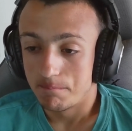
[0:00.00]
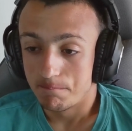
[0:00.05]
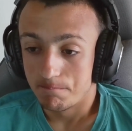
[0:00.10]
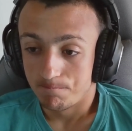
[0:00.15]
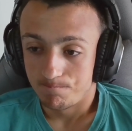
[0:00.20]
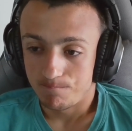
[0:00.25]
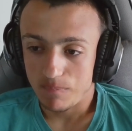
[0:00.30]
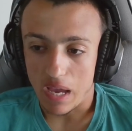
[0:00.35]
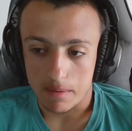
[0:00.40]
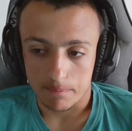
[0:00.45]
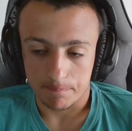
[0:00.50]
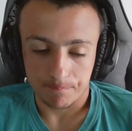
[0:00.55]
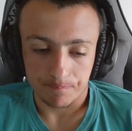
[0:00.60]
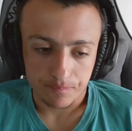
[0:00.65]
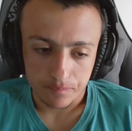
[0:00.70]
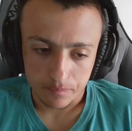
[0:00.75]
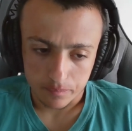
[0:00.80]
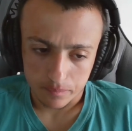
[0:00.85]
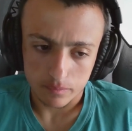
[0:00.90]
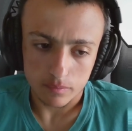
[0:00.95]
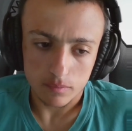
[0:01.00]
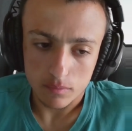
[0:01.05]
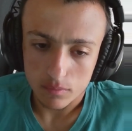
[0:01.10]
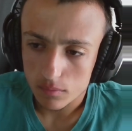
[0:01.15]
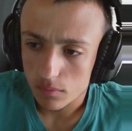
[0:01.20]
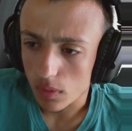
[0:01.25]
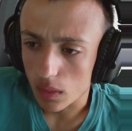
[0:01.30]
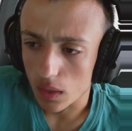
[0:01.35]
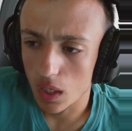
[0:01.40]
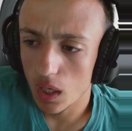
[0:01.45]
Yeah.
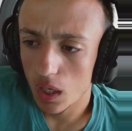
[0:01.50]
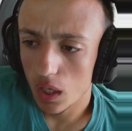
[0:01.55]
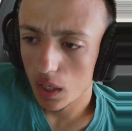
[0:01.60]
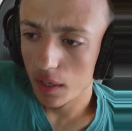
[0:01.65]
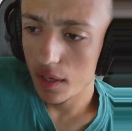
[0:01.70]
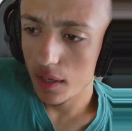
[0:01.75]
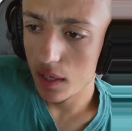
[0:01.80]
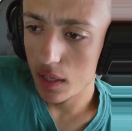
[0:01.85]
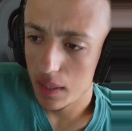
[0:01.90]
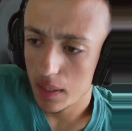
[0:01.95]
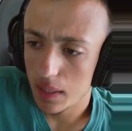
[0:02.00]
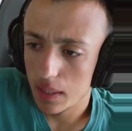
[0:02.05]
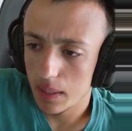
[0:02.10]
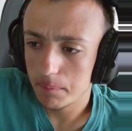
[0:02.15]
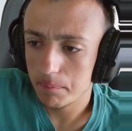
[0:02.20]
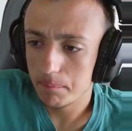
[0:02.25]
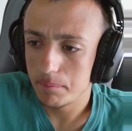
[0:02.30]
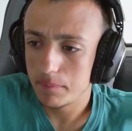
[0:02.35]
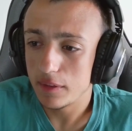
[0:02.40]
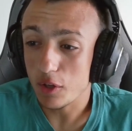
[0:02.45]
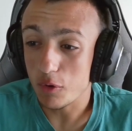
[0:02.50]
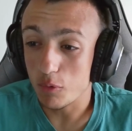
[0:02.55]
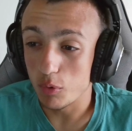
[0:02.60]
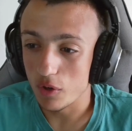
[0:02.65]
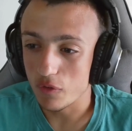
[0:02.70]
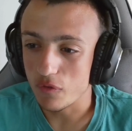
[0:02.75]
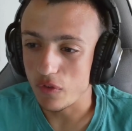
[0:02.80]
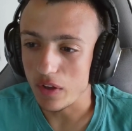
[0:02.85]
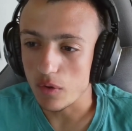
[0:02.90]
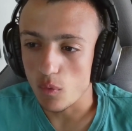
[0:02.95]
The
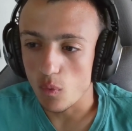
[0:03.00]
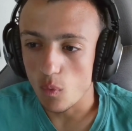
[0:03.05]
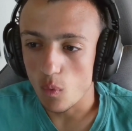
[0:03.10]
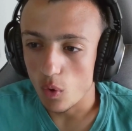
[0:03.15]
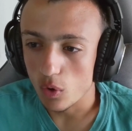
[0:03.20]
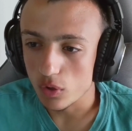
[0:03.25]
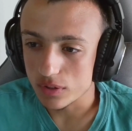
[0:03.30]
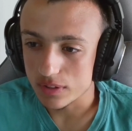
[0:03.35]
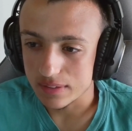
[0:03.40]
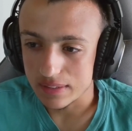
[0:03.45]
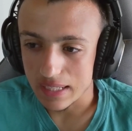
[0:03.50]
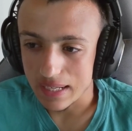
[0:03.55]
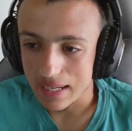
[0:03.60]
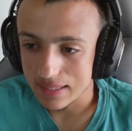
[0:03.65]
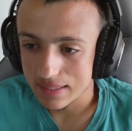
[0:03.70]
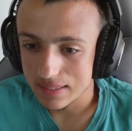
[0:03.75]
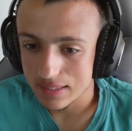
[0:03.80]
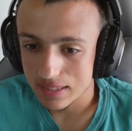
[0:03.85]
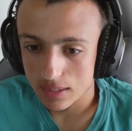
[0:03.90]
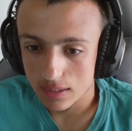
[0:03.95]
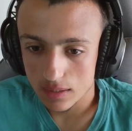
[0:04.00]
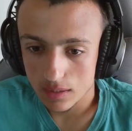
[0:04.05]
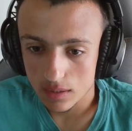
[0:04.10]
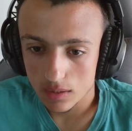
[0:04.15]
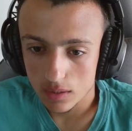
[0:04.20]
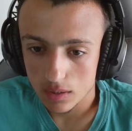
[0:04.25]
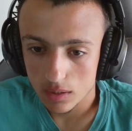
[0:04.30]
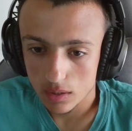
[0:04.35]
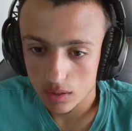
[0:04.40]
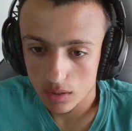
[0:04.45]
qualifying was that,
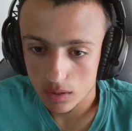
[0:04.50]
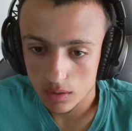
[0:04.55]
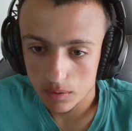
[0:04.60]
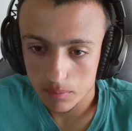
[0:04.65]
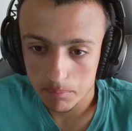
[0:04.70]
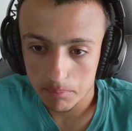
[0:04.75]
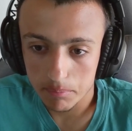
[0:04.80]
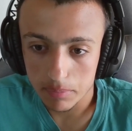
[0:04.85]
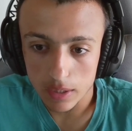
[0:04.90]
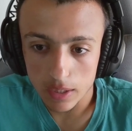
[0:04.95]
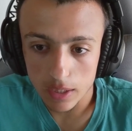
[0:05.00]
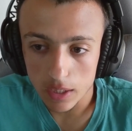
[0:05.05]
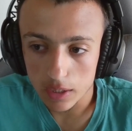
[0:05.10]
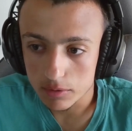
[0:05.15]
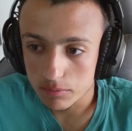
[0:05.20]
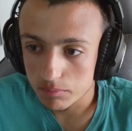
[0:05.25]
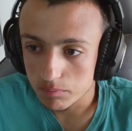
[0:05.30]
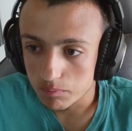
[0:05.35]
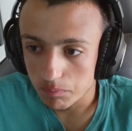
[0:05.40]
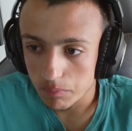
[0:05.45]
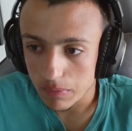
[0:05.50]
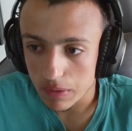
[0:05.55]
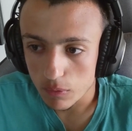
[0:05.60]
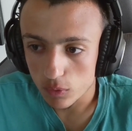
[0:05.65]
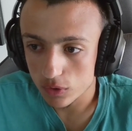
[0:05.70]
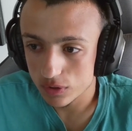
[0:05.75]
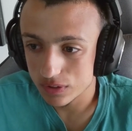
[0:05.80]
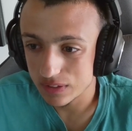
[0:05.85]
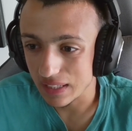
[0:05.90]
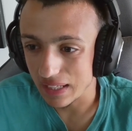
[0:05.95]
but he
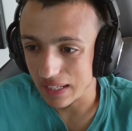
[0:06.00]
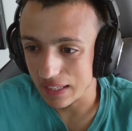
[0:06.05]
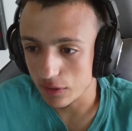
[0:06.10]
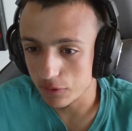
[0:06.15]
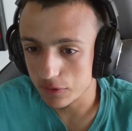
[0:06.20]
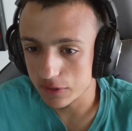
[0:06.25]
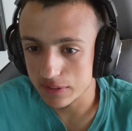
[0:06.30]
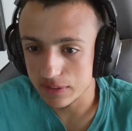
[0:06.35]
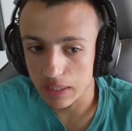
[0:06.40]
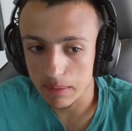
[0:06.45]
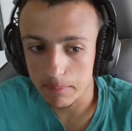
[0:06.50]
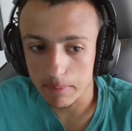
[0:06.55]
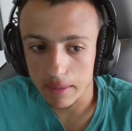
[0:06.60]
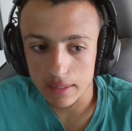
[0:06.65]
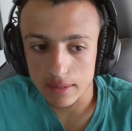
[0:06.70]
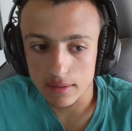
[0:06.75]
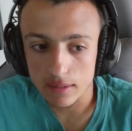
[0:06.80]
was still ahead of his teammate.